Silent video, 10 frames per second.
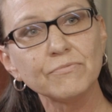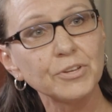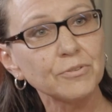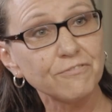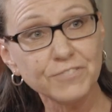
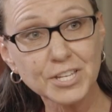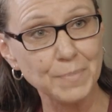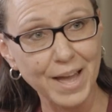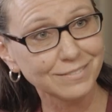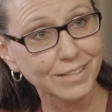the
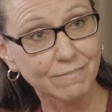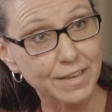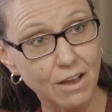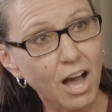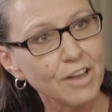feedback that they
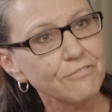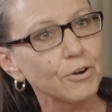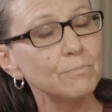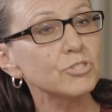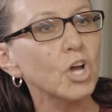got
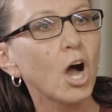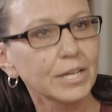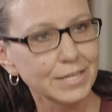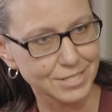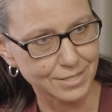from talking